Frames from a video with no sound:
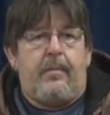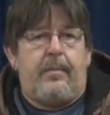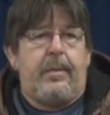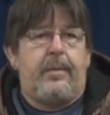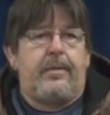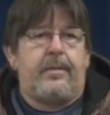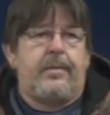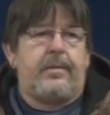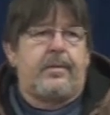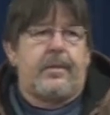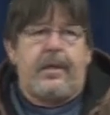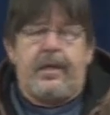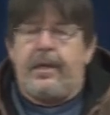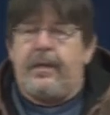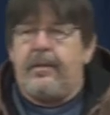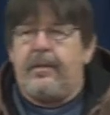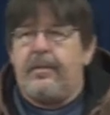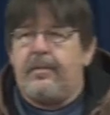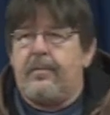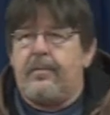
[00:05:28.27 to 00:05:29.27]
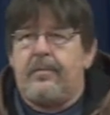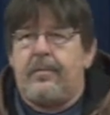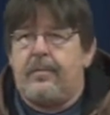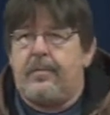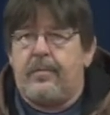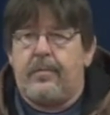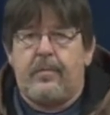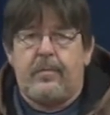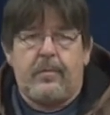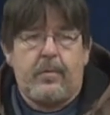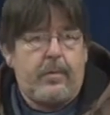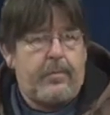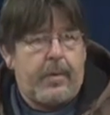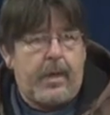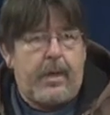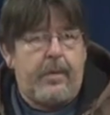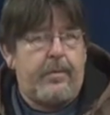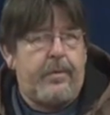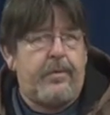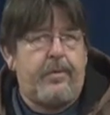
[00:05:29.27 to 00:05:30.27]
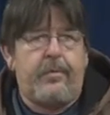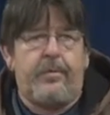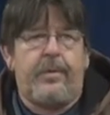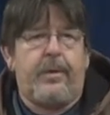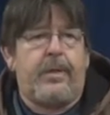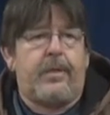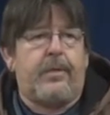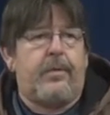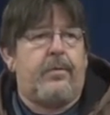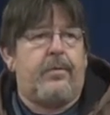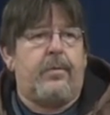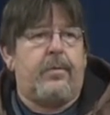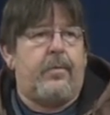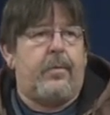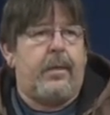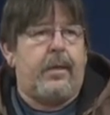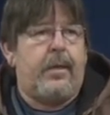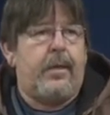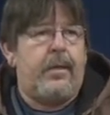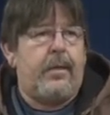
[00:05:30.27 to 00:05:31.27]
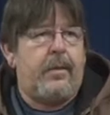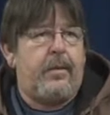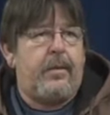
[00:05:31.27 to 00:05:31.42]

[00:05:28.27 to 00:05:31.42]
But Clinton, Obama, they're not going away.